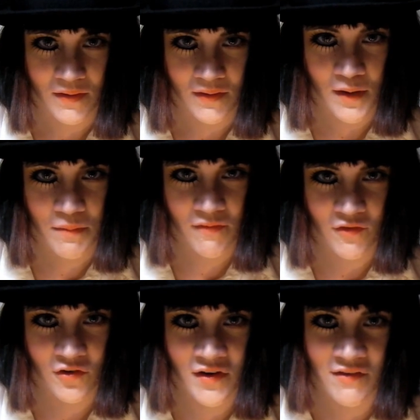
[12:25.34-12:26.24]
Hope you've
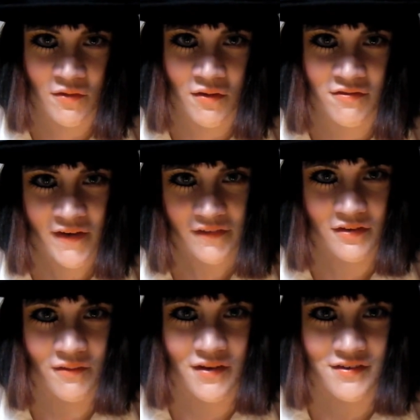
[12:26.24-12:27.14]
enjoyed, everyone. Thanks for
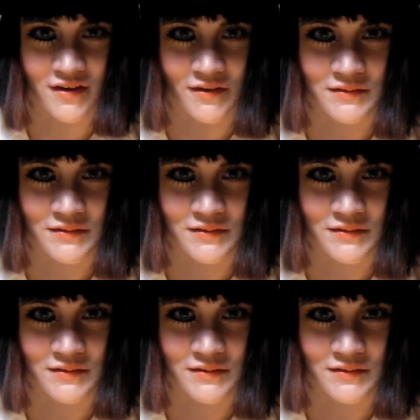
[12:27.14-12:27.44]
watching.